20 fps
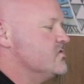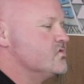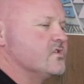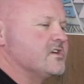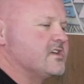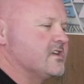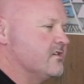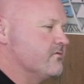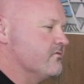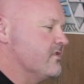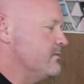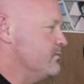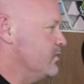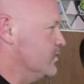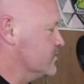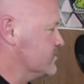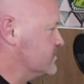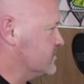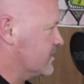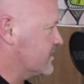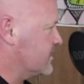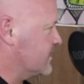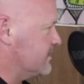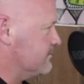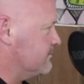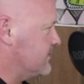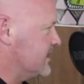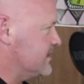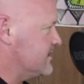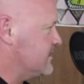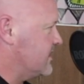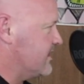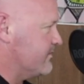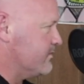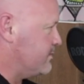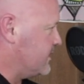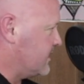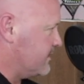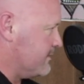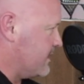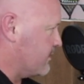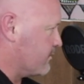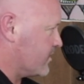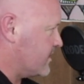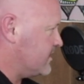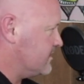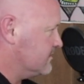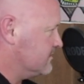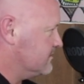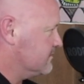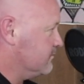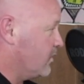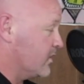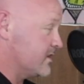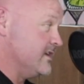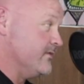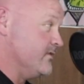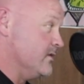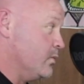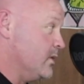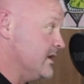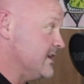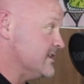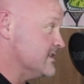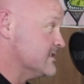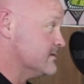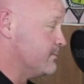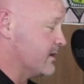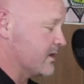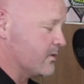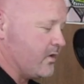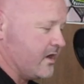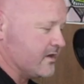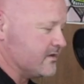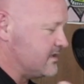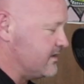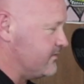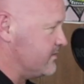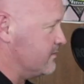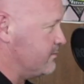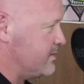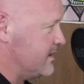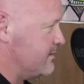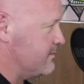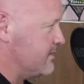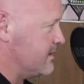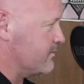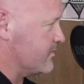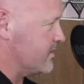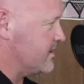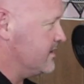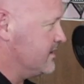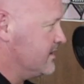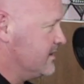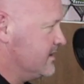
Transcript: Drinking a Red Bull is not going to make you have a better memory. It might give you wings, but it won't give you a better memory.